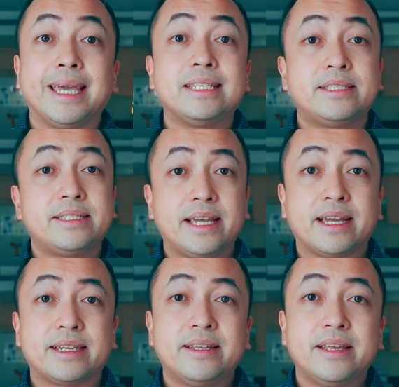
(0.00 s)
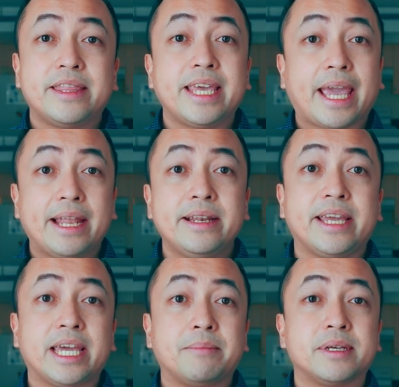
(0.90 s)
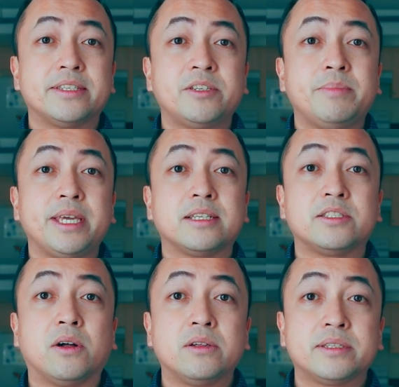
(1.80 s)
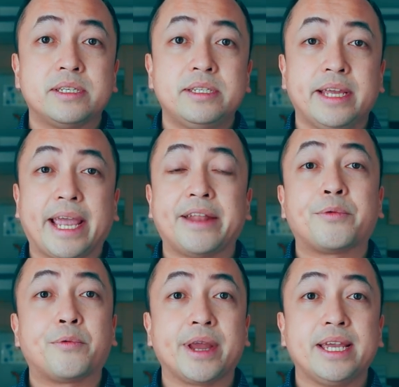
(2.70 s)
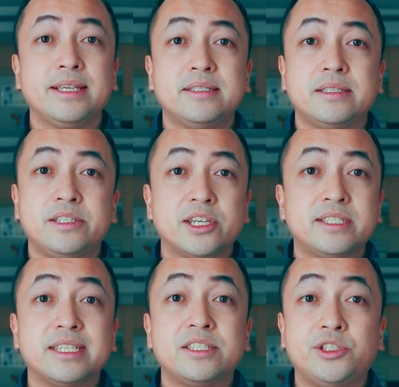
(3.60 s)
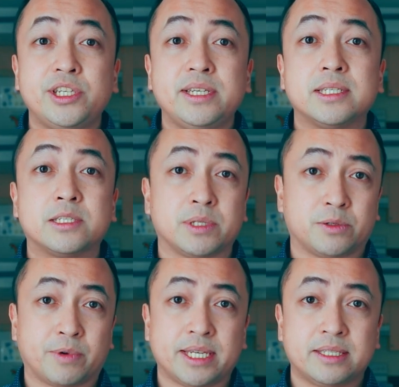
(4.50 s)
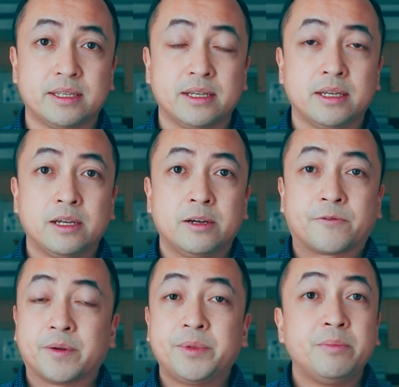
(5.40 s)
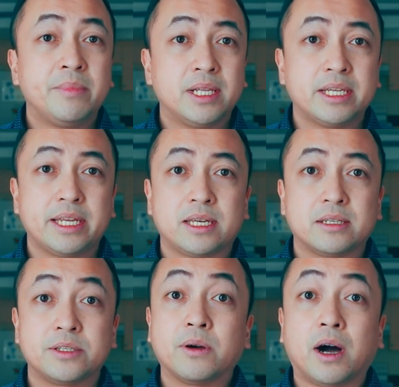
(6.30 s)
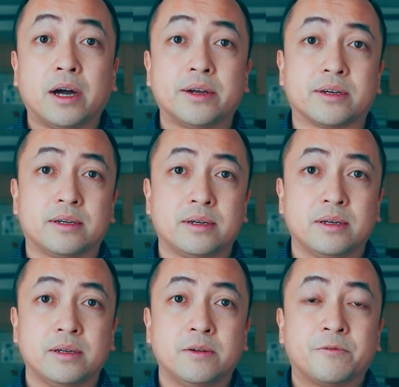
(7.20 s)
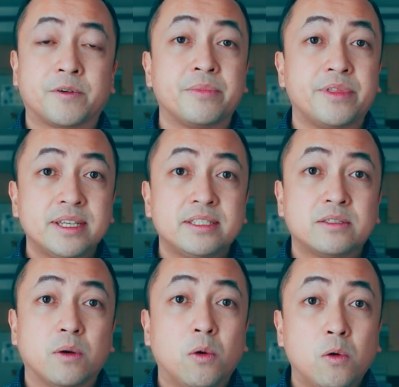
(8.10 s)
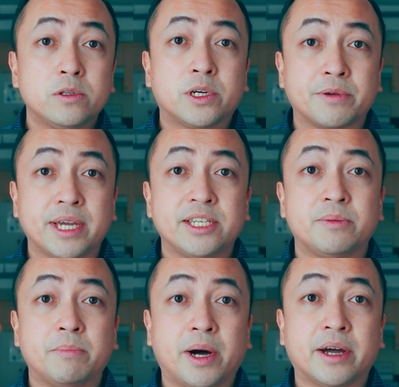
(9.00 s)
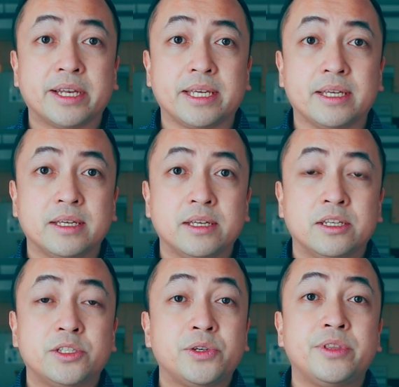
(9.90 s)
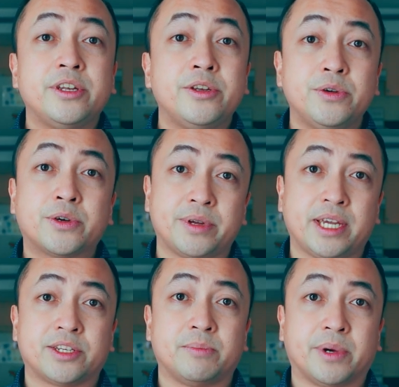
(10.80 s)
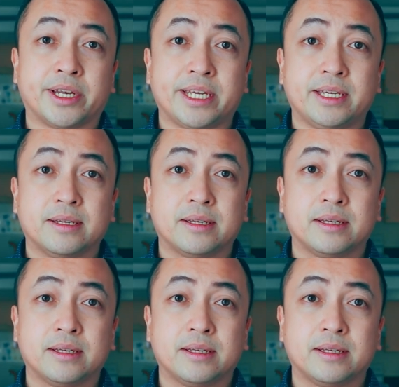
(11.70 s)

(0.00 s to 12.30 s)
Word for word: Instead, the end game is to be exalted and raised just as Jesus was raised, from humility to honor, from this old creation body to the new creation body.